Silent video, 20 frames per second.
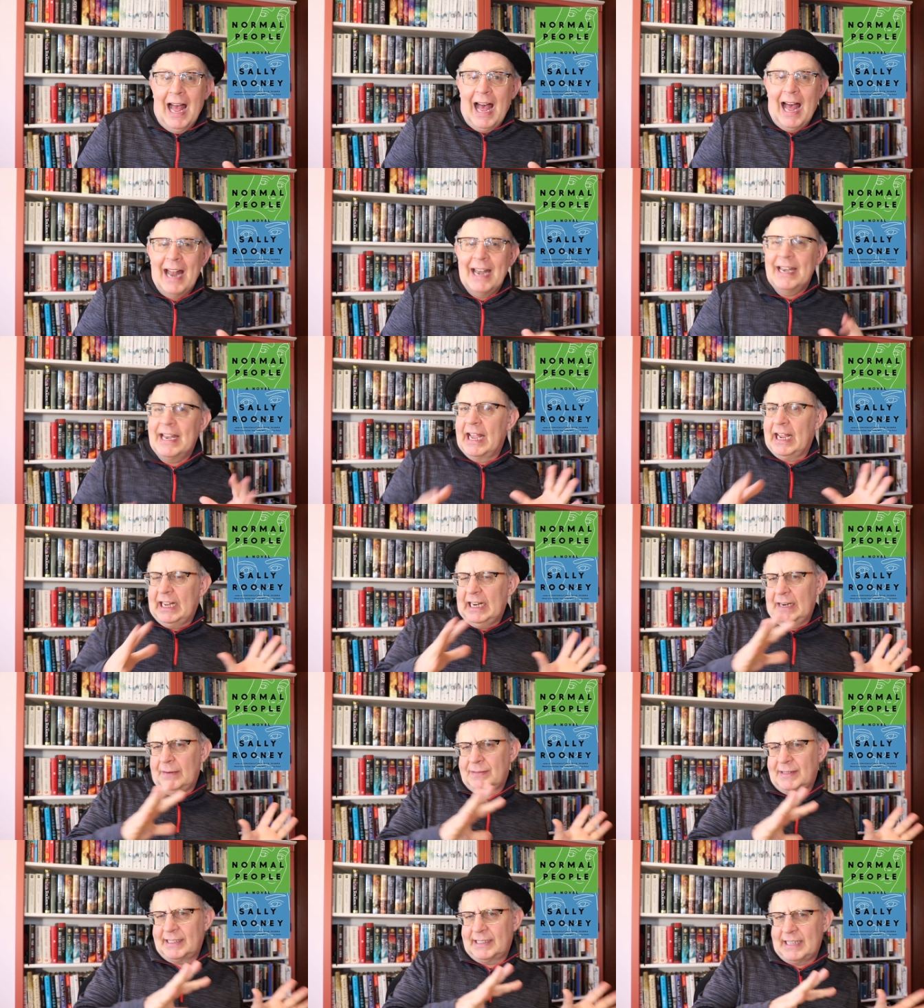uh,
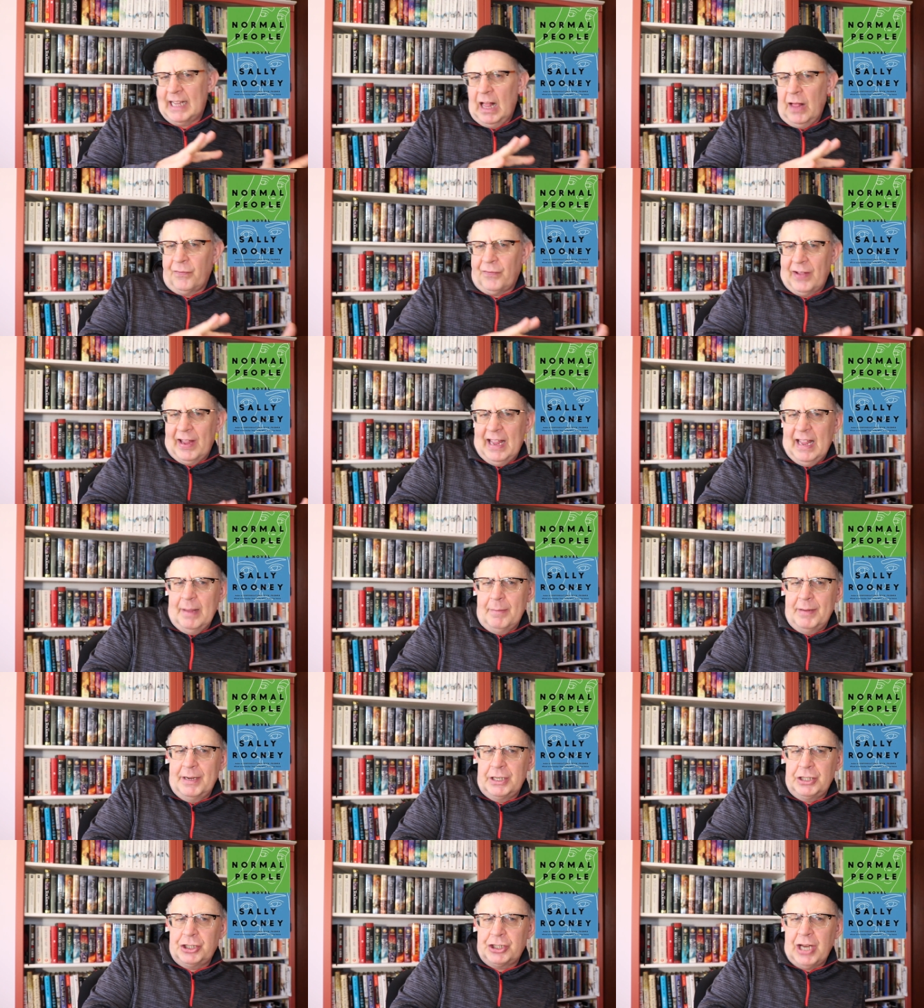negative
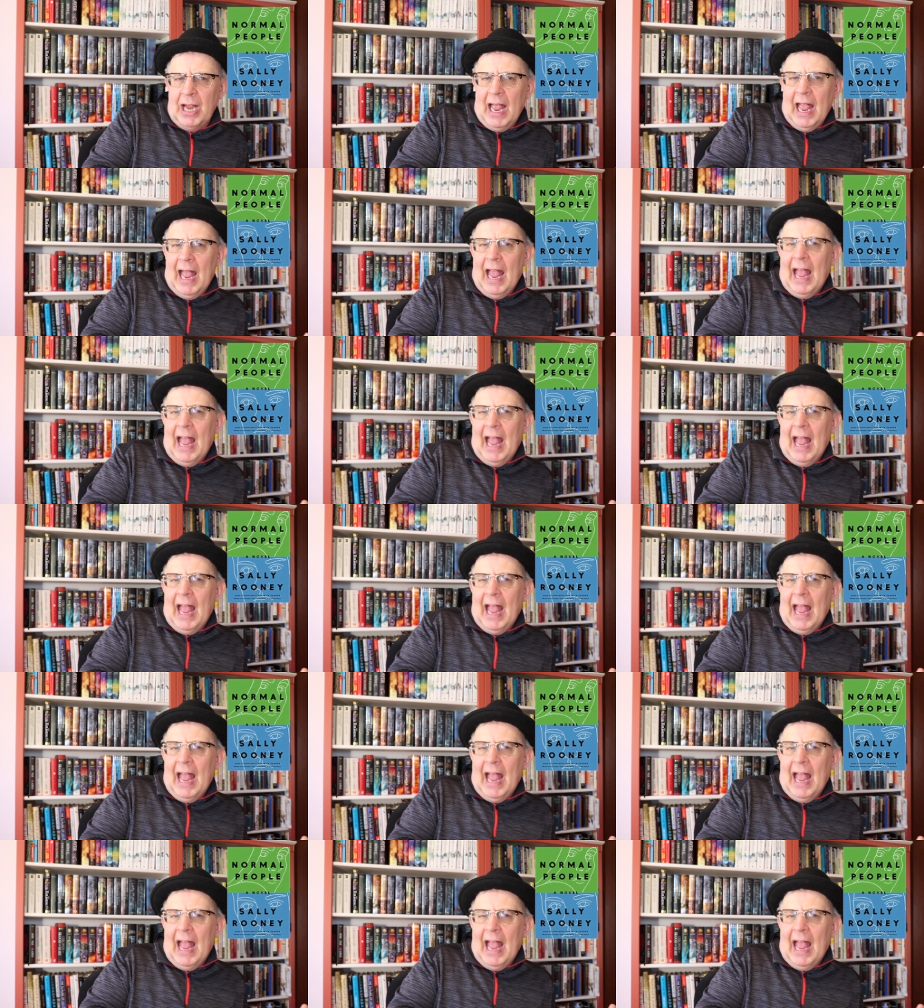self-image,